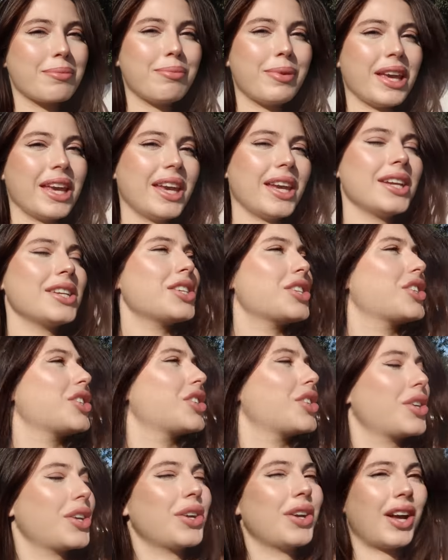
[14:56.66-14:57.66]

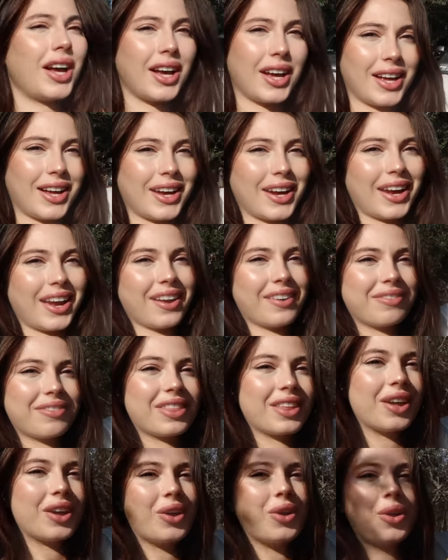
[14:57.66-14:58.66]
beach. I have
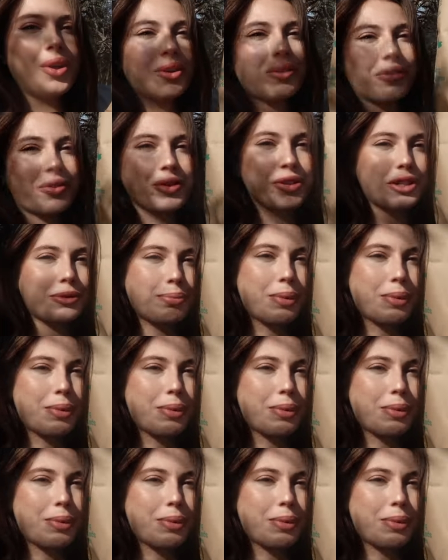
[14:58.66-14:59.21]
the Whole Foods